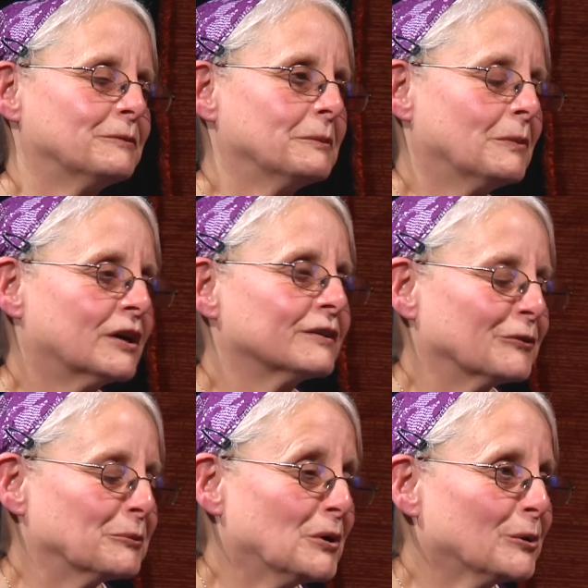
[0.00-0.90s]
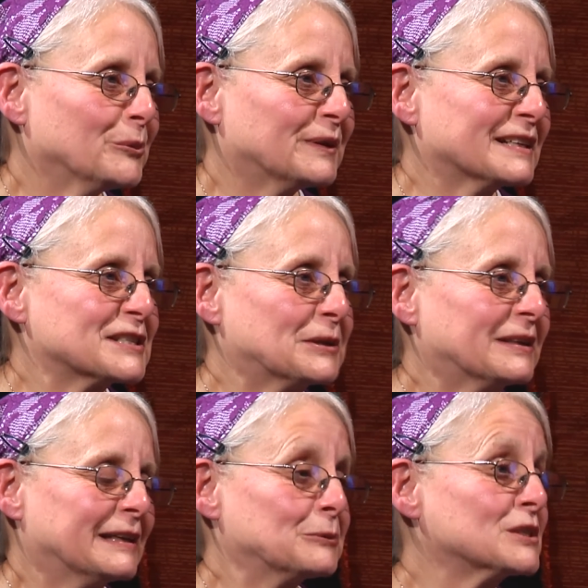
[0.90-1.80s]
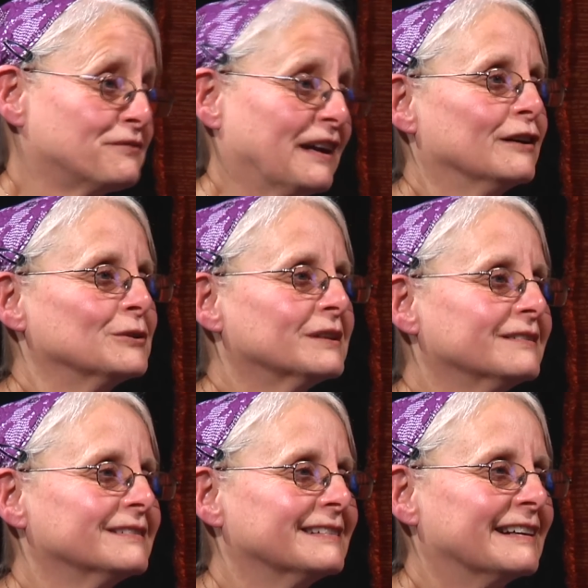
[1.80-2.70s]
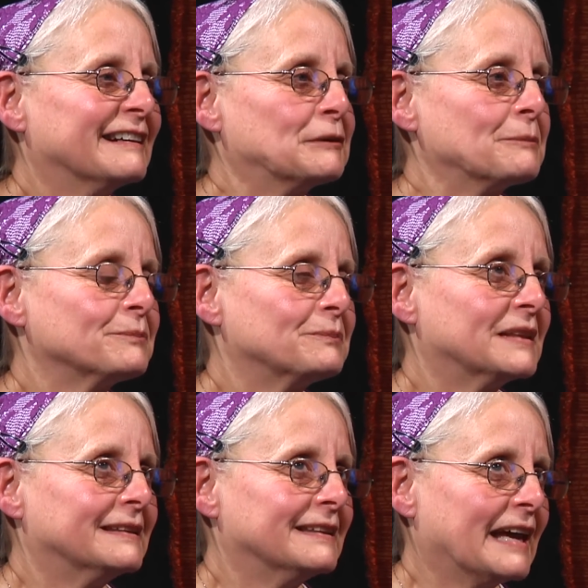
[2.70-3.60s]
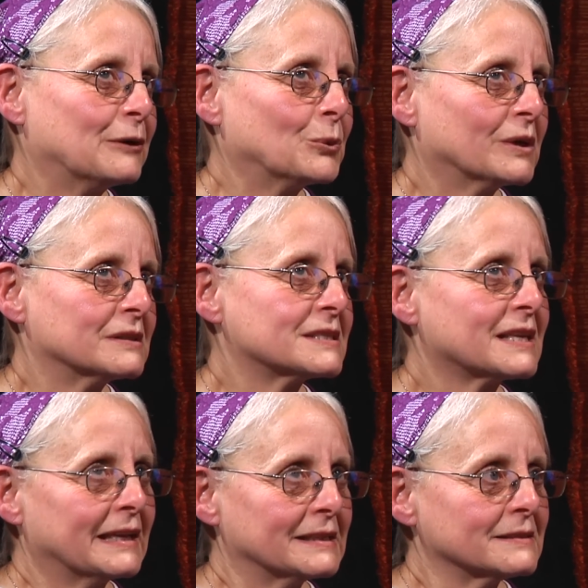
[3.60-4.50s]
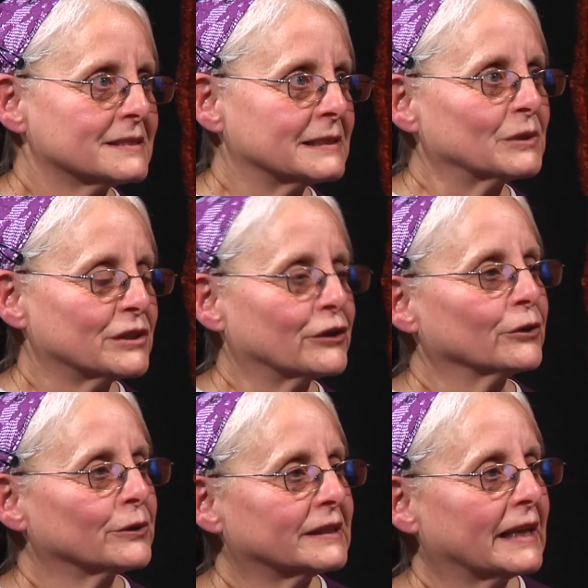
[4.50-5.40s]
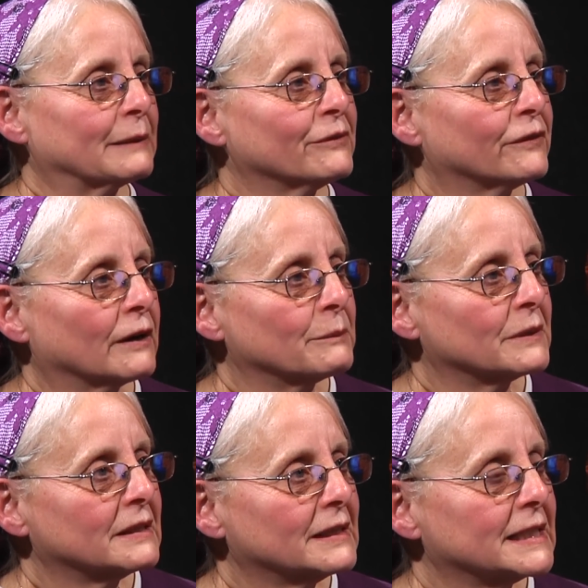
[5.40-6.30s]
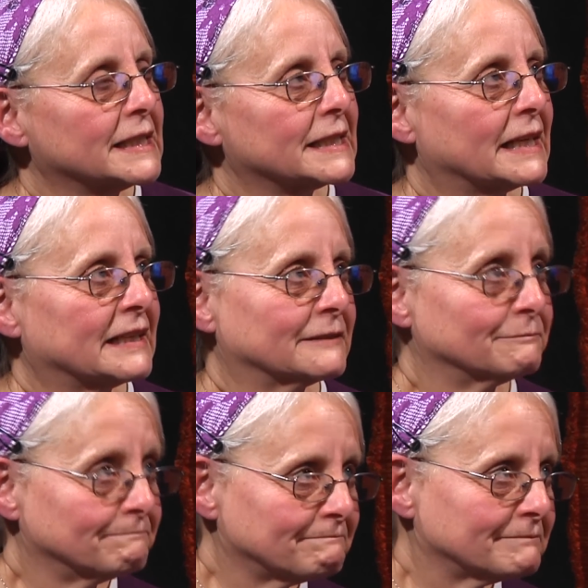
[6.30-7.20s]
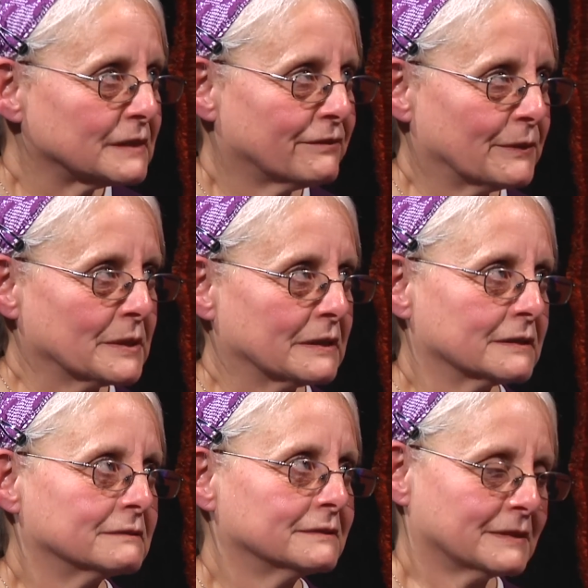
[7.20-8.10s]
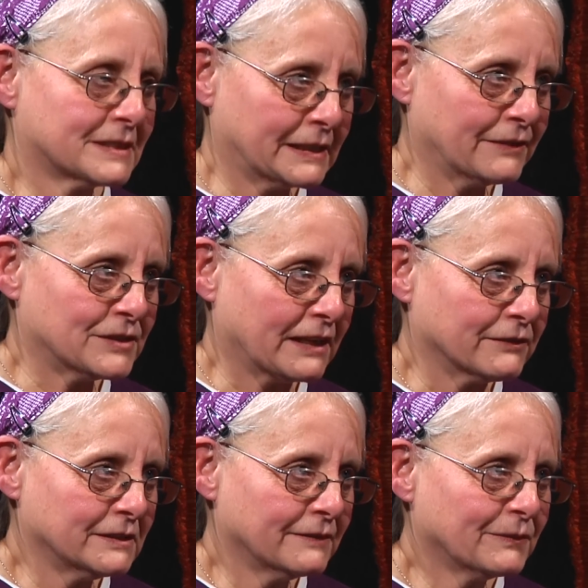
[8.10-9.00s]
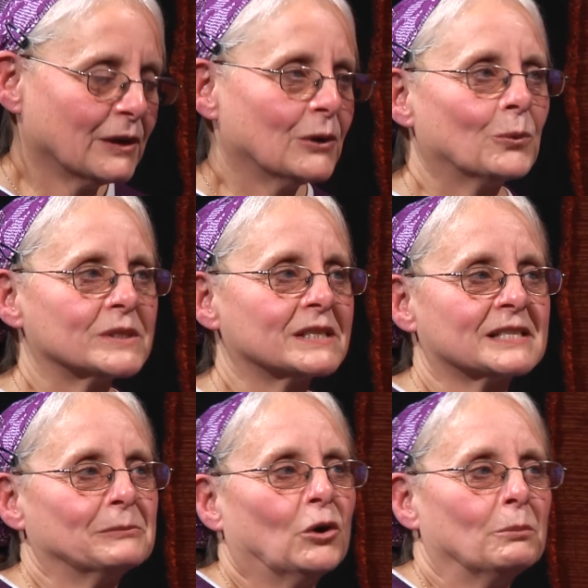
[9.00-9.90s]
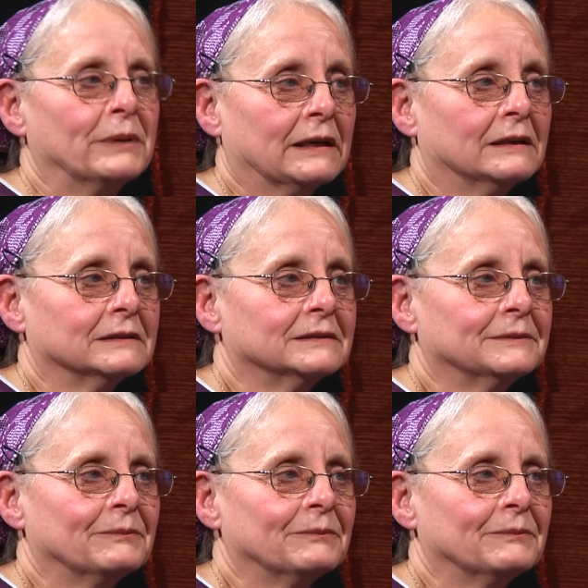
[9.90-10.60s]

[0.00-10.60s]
the remarkable things that was found that was in some material that came from the city of David mm-hmm. was a small bell.